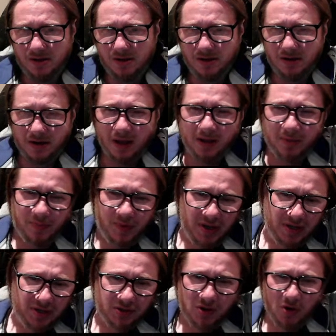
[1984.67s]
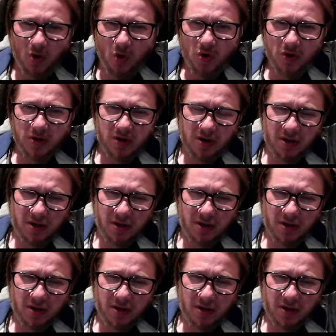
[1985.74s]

Knight plays on